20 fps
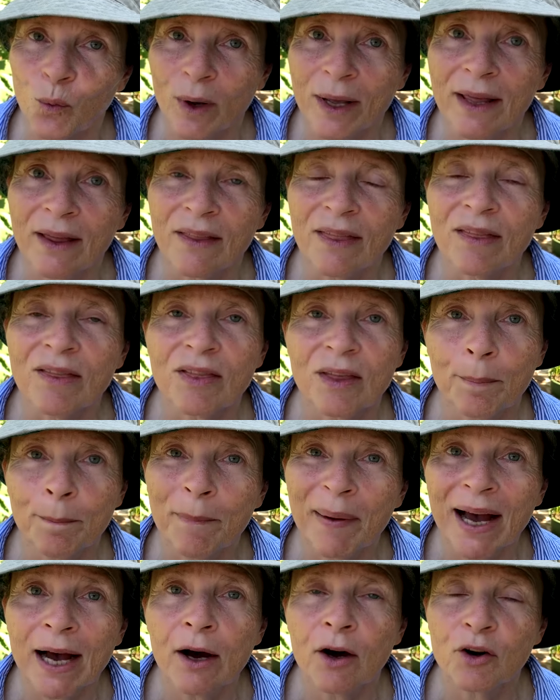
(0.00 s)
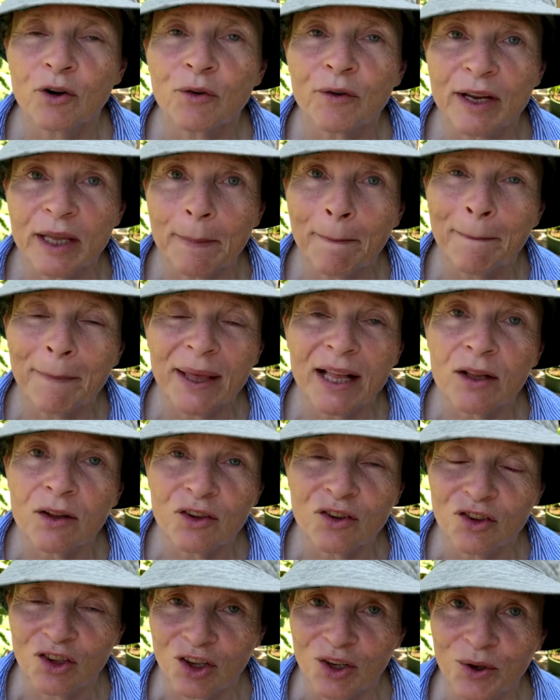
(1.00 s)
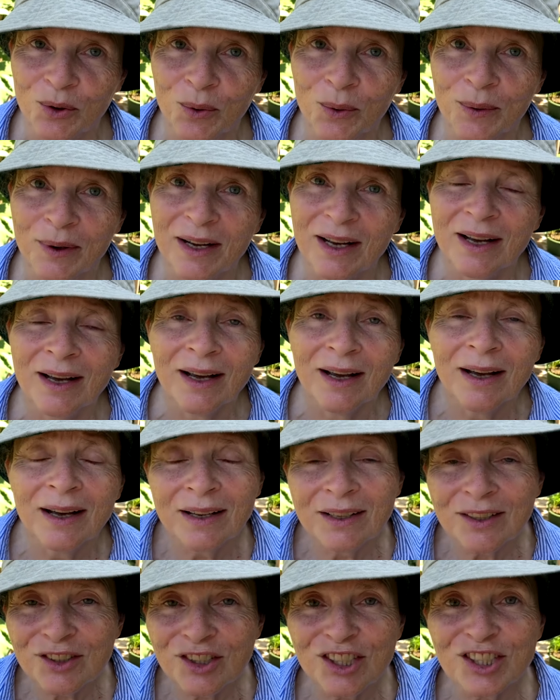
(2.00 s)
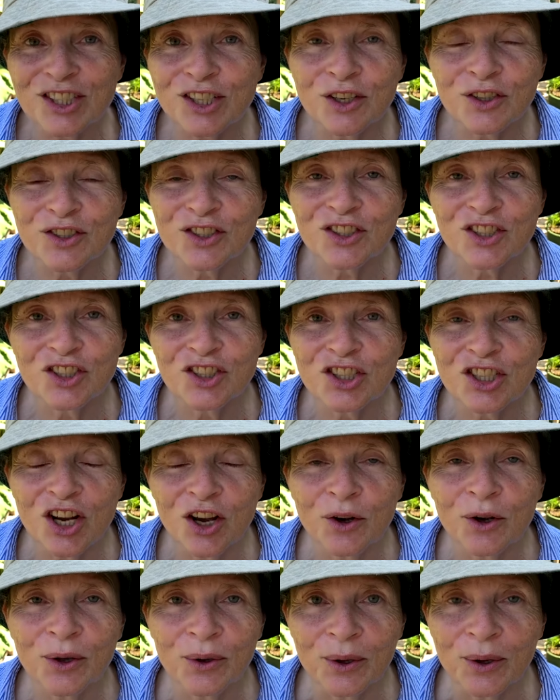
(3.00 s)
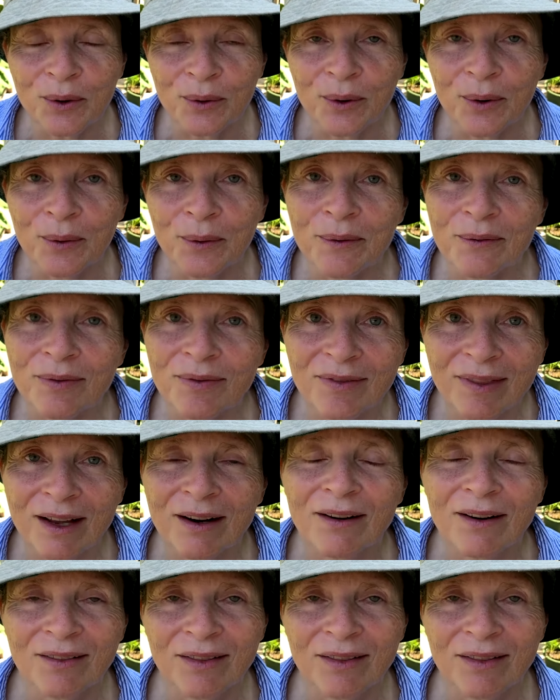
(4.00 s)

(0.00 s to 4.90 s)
with the powdery mildew. Just goes to show you, they're